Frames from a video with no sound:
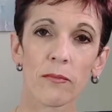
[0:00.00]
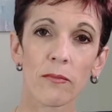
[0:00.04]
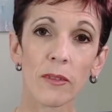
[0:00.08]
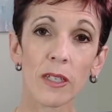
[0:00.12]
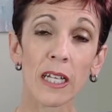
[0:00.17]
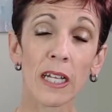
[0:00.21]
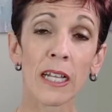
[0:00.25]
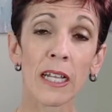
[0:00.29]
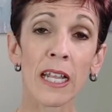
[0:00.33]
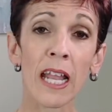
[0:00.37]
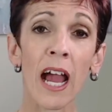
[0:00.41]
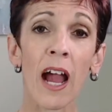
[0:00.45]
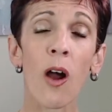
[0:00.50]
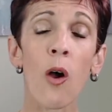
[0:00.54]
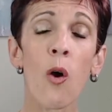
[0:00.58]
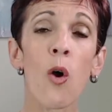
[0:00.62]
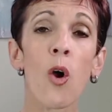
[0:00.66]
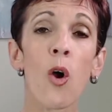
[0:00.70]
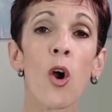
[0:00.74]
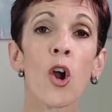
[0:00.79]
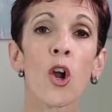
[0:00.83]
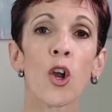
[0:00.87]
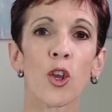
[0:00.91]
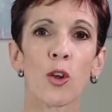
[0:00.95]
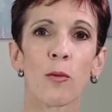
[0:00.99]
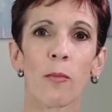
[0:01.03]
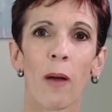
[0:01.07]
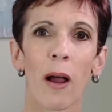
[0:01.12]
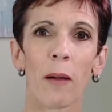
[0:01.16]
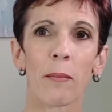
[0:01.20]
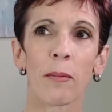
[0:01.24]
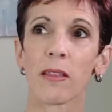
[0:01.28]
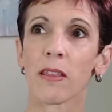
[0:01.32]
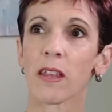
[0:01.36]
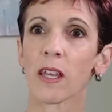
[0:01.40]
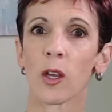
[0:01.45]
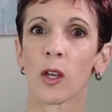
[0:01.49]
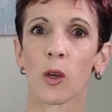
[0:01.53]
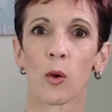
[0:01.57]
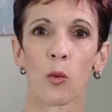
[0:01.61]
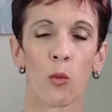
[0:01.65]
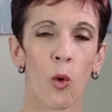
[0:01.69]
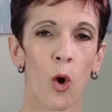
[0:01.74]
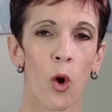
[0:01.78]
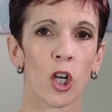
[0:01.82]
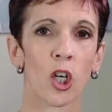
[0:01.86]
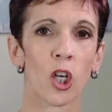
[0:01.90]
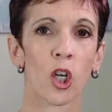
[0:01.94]
Now, you might be thinking,
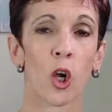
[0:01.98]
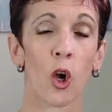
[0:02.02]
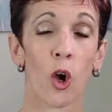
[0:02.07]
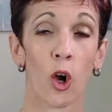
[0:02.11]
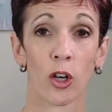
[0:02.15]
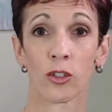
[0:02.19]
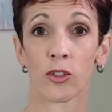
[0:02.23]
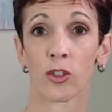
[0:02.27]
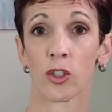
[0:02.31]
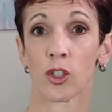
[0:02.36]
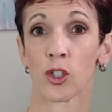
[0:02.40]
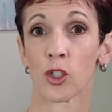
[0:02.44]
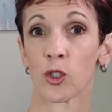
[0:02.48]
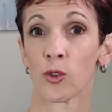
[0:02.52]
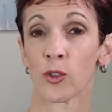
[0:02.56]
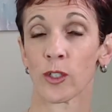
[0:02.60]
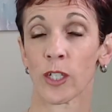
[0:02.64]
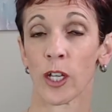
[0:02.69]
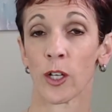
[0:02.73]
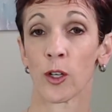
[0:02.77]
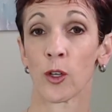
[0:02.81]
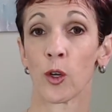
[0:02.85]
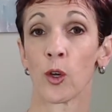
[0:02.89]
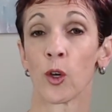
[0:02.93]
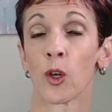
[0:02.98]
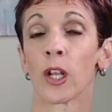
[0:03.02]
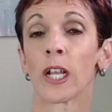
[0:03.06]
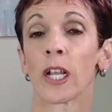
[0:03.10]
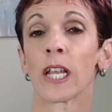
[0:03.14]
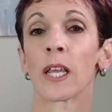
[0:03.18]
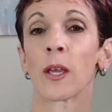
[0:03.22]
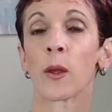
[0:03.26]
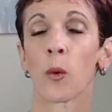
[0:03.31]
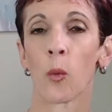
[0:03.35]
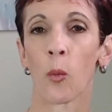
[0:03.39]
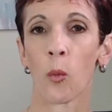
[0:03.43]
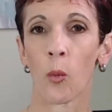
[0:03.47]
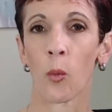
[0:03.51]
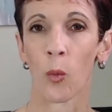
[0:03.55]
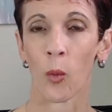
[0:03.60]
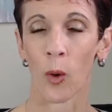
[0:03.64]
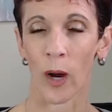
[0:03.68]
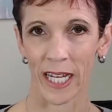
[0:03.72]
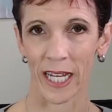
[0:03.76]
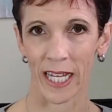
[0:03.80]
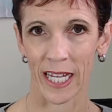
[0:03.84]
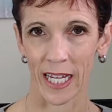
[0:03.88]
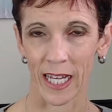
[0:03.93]
what constitutes an early
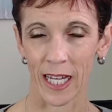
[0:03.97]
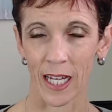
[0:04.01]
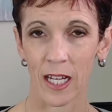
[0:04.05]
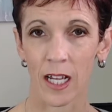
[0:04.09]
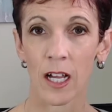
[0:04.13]
waking?